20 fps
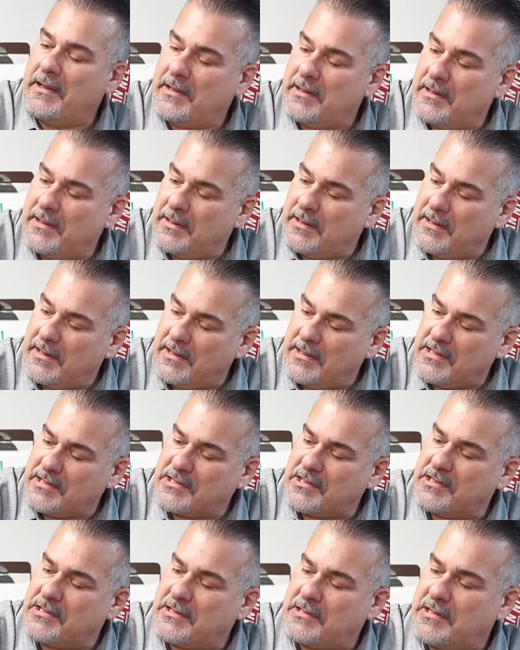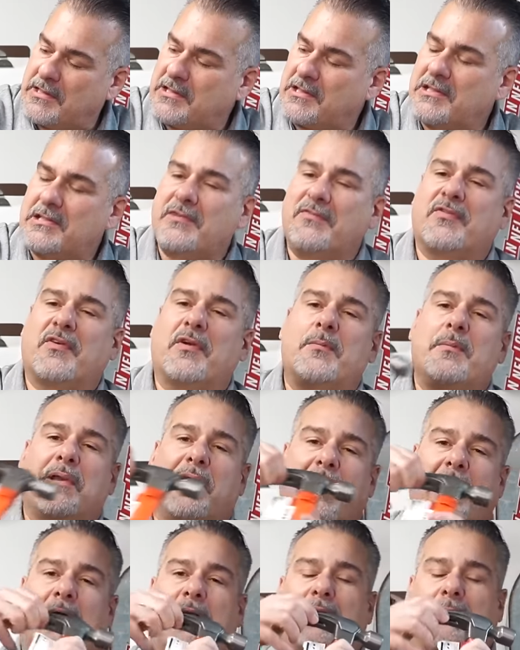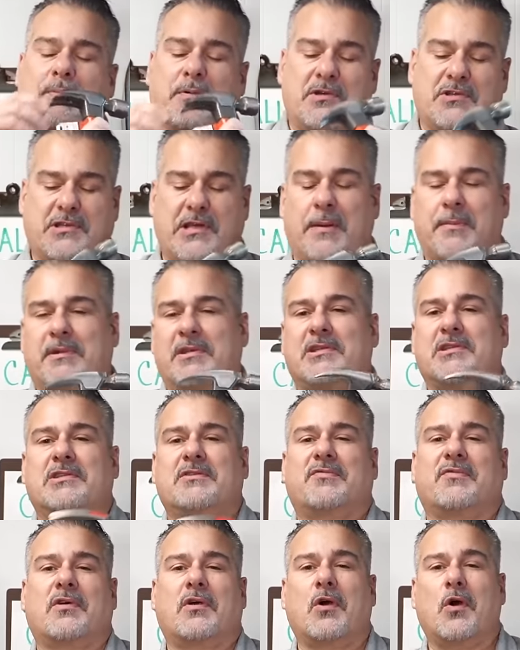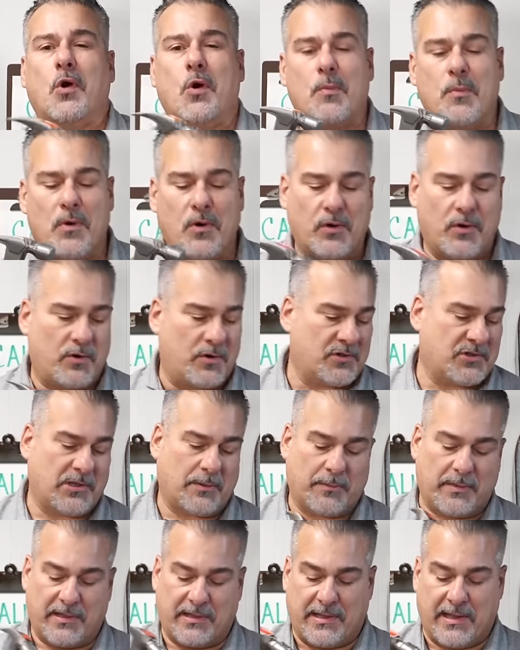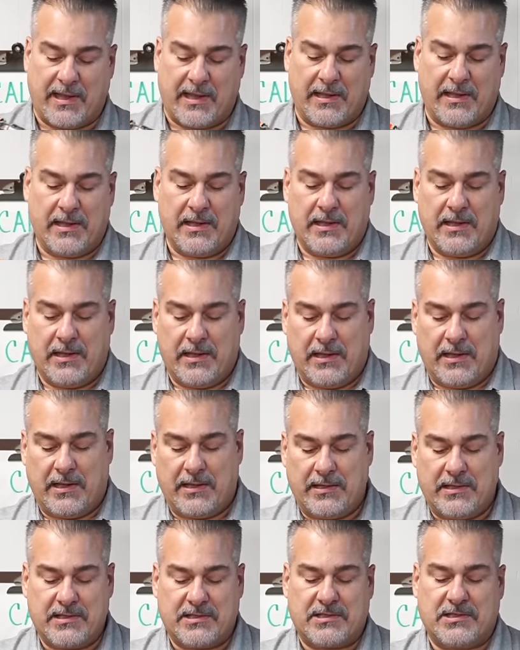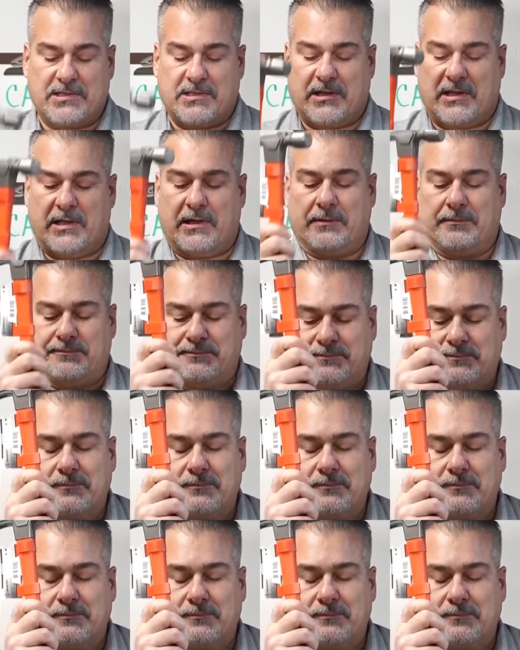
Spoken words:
And this isn't for a mechanic per se, but this is for a homeowner or something like that. And this is a